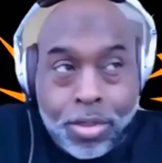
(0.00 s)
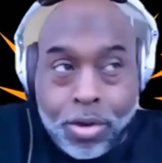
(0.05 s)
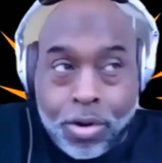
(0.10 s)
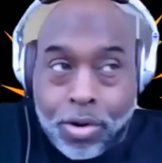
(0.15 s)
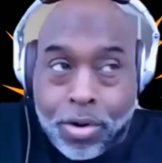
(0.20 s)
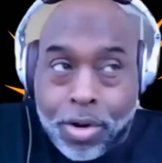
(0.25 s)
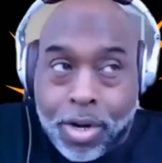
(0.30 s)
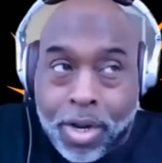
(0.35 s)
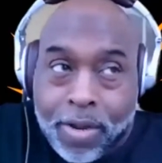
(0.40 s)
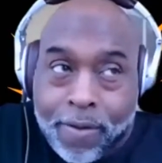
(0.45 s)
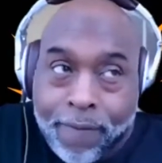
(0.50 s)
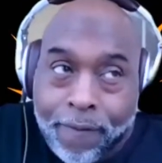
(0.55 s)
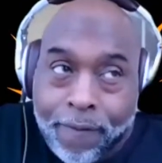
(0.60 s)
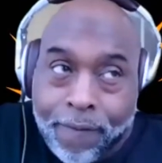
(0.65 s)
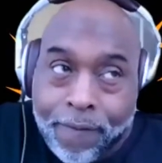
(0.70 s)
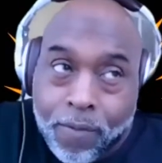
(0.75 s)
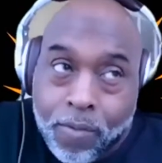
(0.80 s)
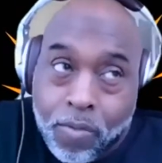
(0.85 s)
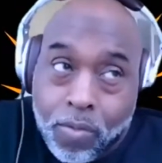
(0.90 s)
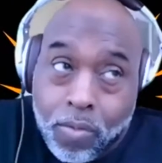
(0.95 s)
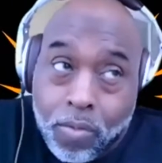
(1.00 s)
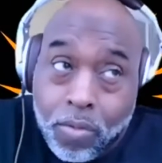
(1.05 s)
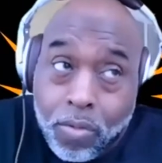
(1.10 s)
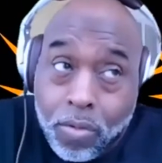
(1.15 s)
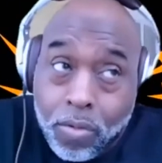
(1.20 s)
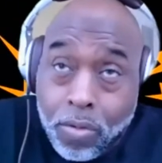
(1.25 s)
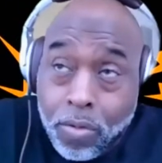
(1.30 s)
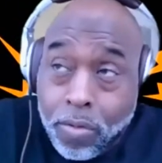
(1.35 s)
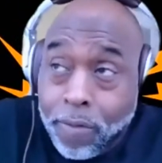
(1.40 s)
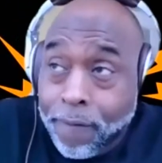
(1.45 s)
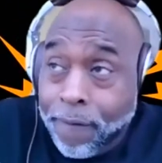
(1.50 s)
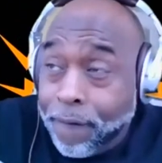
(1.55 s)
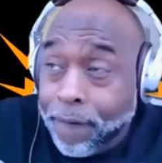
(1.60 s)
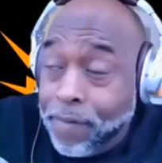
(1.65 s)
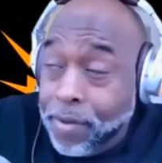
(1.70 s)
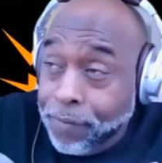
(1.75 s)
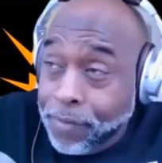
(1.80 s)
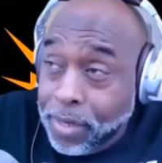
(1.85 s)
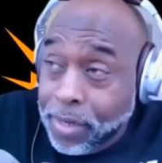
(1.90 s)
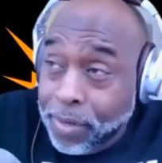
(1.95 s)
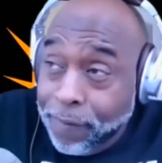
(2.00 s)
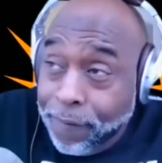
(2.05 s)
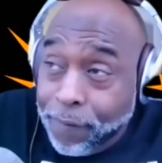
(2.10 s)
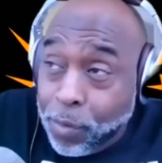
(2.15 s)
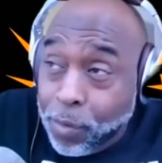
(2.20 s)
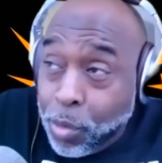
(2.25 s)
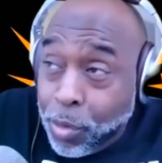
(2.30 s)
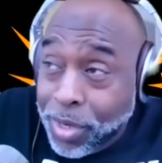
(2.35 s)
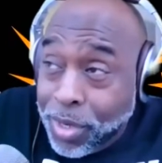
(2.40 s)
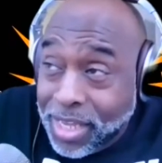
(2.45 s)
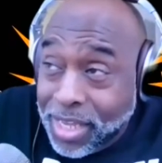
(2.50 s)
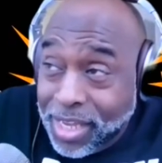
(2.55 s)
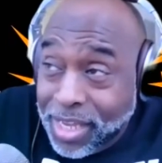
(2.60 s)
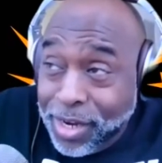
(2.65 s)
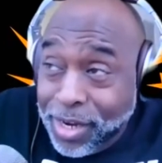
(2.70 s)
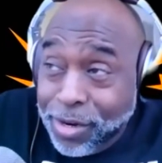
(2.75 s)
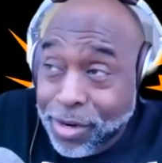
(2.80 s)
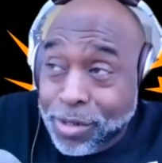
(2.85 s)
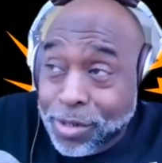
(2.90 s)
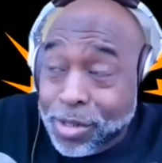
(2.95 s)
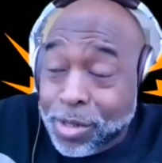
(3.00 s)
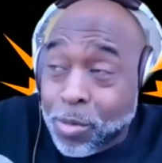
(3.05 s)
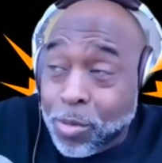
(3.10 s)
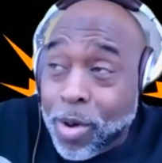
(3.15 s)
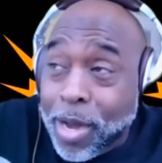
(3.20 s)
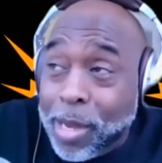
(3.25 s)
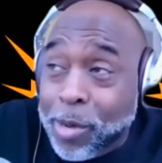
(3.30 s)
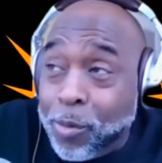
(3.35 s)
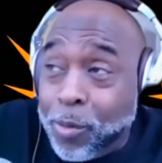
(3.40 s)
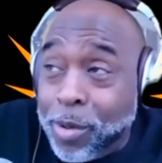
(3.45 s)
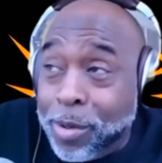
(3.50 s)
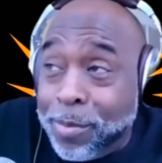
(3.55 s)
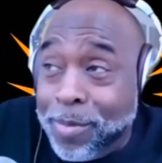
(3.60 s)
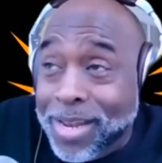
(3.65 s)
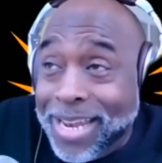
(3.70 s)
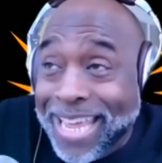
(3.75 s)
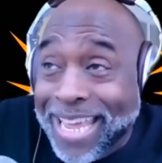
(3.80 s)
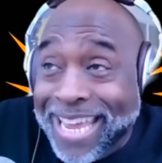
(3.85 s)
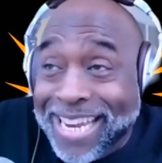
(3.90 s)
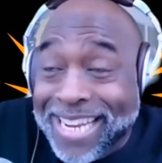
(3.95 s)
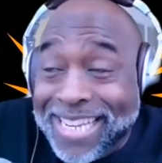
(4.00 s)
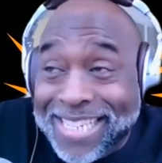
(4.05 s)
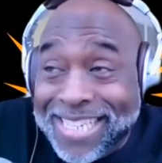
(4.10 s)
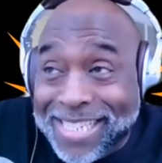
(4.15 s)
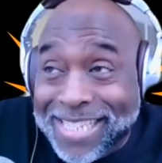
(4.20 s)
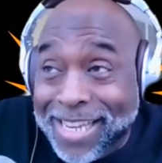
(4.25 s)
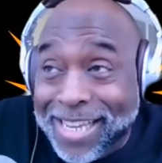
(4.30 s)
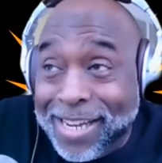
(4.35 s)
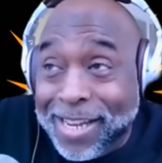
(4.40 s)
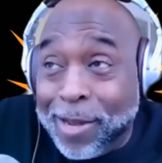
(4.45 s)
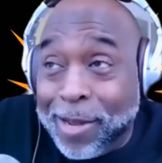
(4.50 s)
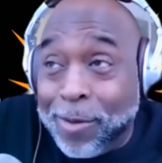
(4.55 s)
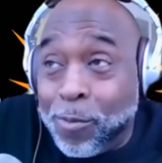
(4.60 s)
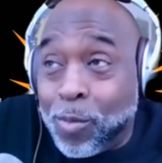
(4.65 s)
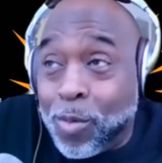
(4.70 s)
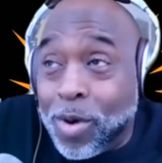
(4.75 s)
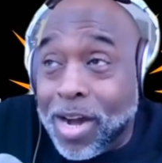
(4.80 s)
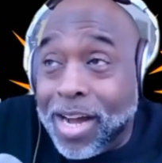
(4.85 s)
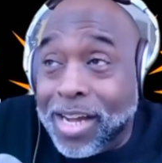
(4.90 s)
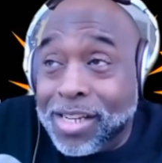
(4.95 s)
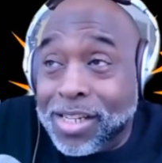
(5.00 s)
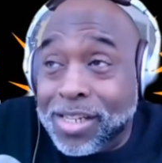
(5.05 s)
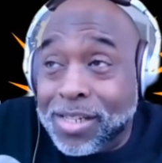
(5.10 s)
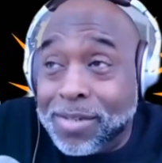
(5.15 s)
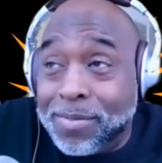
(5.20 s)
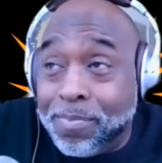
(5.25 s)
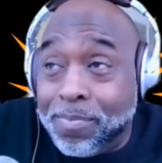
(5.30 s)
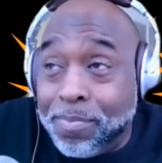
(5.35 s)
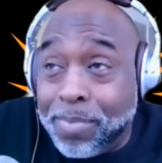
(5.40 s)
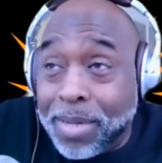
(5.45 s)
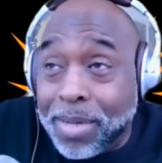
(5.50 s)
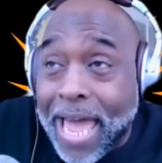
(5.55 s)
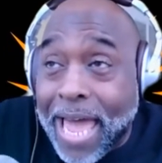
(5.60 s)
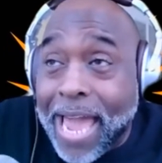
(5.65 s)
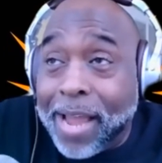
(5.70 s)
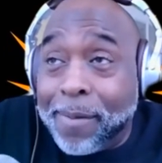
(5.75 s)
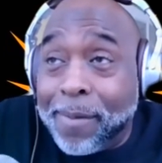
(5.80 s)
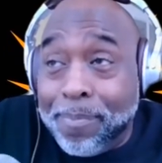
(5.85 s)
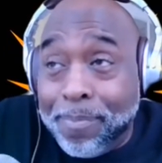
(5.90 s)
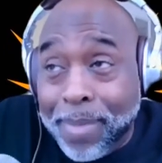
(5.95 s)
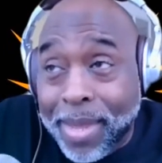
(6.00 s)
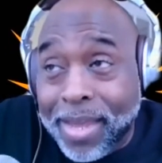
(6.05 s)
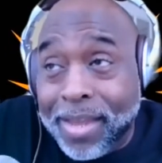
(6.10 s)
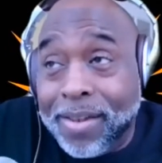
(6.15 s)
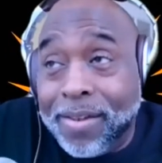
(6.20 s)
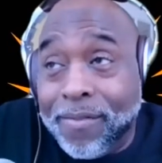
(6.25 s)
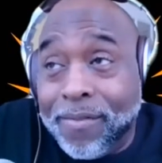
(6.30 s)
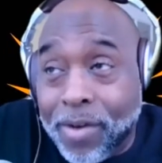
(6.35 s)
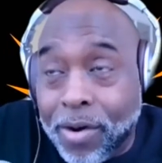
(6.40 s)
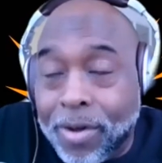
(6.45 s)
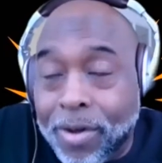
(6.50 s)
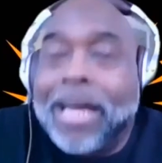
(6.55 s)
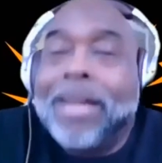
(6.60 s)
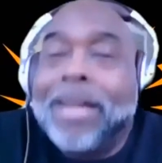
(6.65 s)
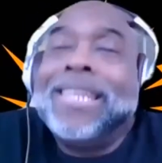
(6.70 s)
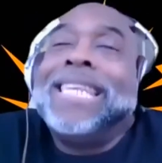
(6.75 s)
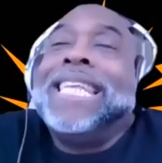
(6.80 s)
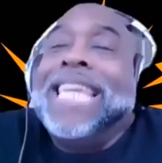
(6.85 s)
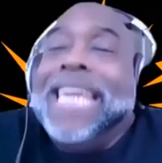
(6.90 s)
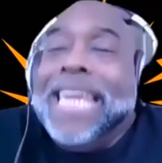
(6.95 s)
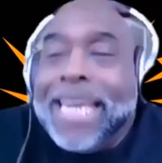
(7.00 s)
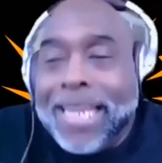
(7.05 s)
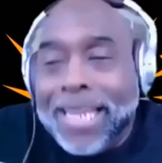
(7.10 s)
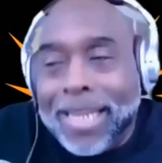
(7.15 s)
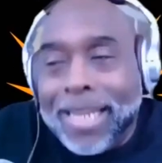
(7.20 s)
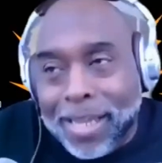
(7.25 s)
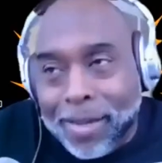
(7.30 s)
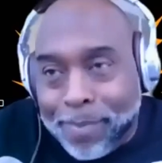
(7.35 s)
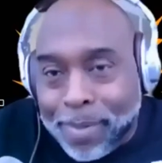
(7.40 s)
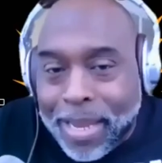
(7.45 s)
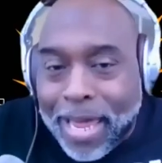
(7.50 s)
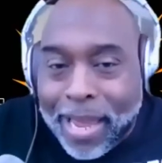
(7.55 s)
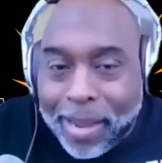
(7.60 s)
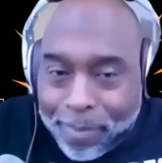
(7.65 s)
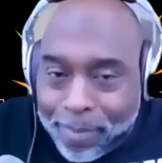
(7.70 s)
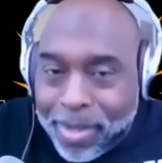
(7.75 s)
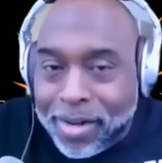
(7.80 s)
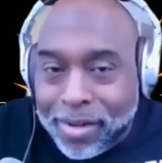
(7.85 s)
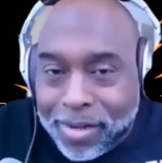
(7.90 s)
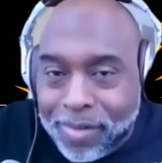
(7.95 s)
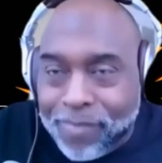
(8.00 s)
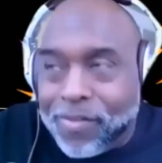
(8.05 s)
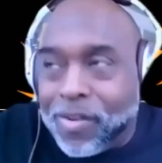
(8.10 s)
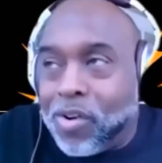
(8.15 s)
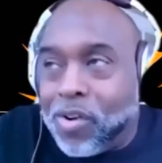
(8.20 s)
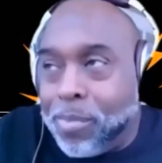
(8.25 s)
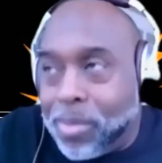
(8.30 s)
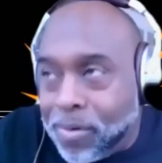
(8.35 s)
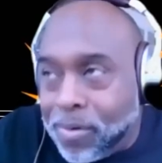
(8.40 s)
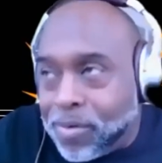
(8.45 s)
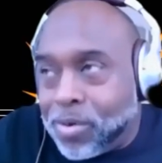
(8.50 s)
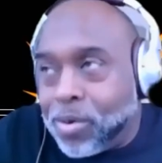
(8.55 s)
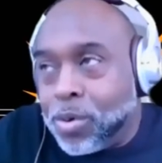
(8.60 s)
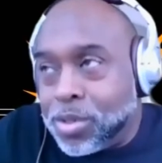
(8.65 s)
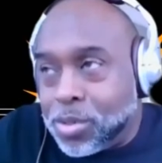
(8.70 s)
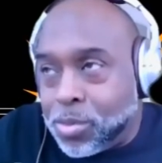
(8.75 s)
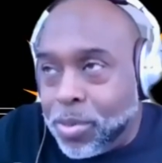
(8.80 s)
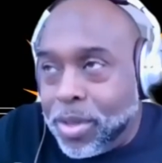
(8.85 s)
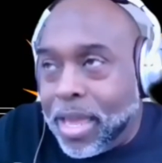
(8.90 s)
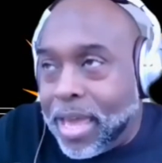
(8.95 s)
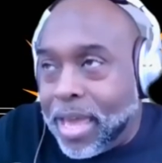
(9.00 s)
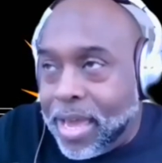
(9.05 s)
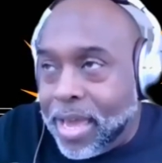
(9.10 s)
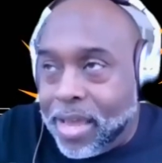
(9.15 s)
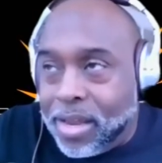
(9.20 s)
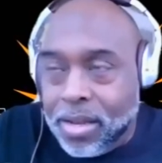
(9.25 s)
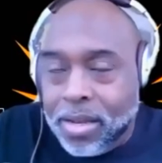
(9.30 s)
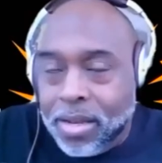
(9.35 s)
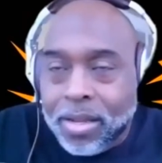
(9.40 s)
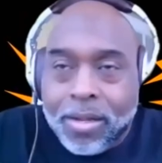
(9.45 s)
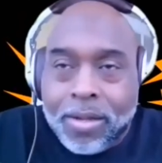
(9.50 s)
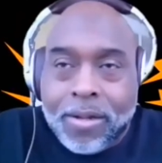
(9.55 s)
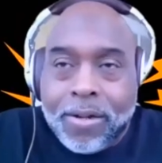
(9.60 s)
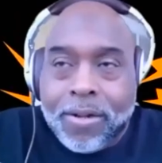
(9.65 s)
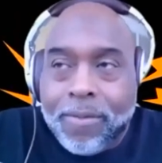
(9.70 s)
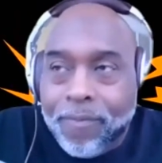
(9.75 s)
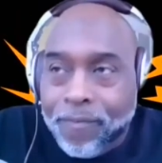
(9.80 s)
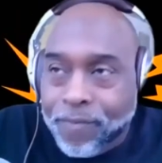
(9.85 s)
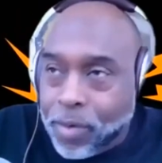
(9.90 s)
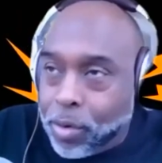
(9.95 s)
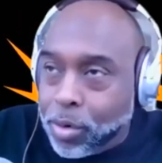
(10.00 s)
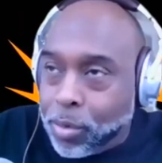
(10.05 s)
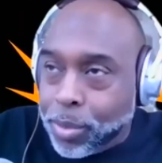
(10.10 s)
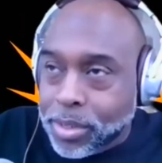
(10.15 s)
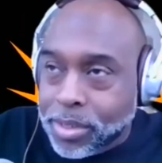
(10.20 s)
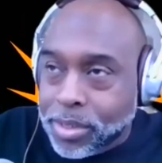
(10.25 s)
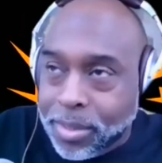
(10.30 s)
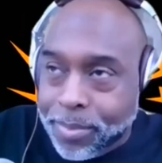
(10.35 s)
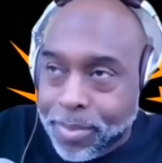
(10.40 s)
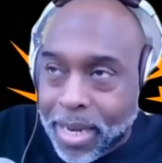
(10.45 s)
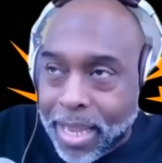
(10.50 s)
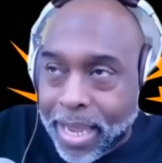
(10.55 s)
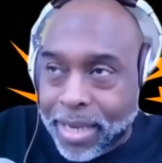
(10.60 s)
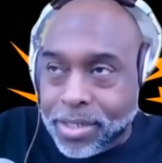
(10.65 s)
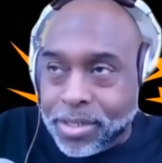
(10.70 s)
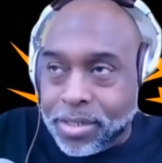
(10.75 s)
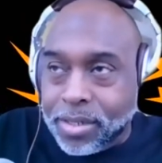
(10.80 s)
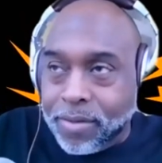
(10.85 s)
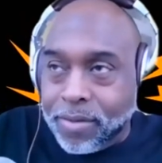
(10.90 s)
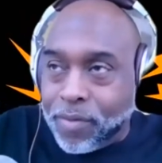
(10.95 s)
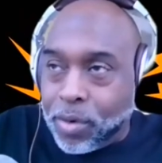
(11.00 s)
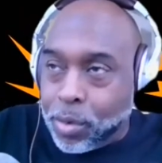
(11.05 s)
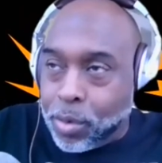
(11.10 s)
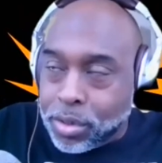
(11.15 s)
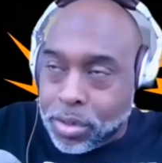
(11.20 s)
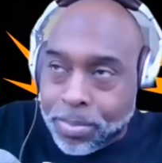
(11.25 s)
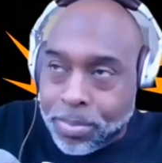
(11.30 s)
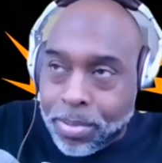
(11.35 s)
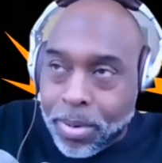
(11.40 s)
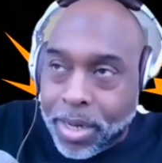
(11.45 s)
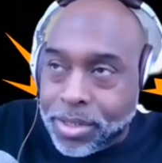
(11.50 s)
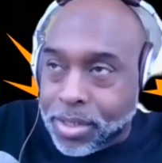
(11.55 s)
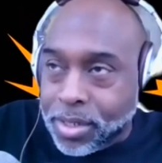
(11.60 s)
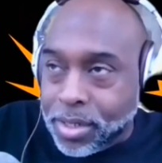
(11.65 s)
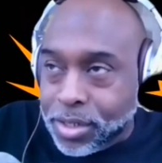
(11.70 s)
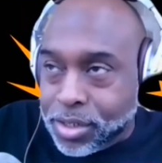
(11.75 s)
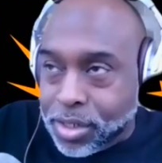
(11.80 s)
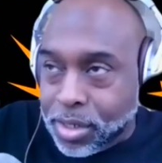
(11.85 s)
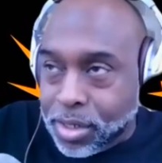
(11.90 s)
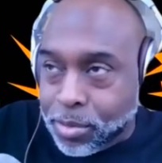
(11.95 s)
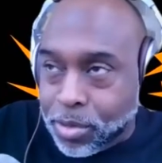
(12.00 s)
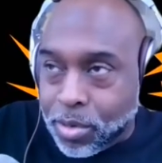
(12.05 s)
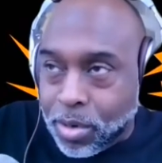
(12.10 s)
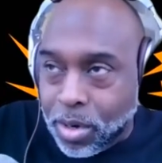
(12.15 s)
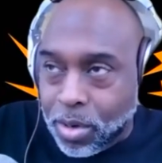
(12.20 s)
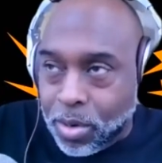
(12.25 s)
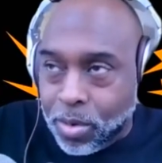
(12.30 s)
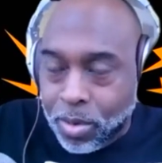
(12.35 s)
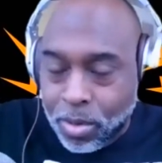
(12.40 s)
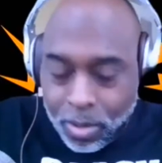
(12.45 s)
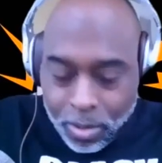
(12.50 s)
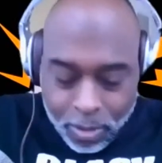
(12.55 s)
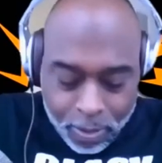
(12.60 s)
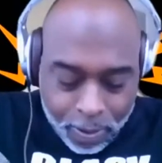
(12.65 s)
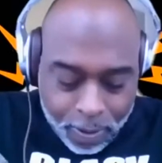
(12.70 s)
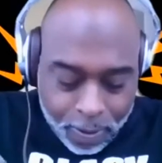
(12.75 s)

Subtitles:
54 years the white women had to sit and watch Black men vote. Now, legally, Black men could vote, but of course we had voter intimidation and voter suppression and Jim Crow.